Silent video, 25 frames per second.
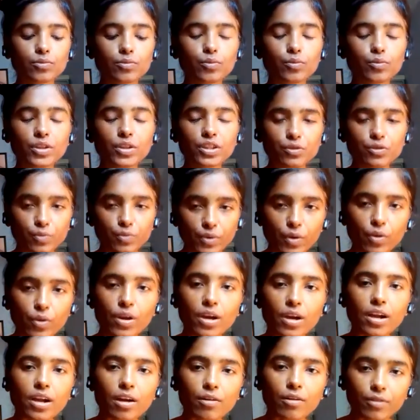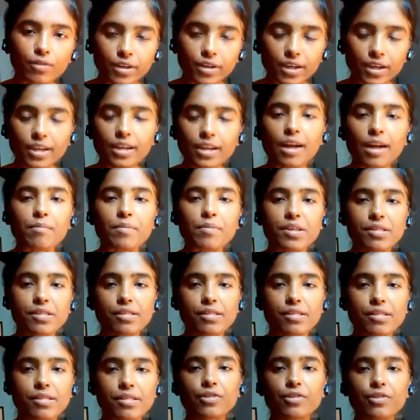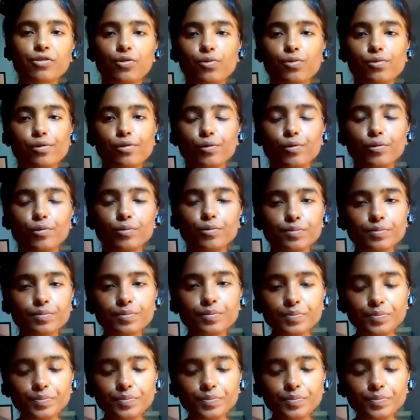which we're going to cover in coming section also.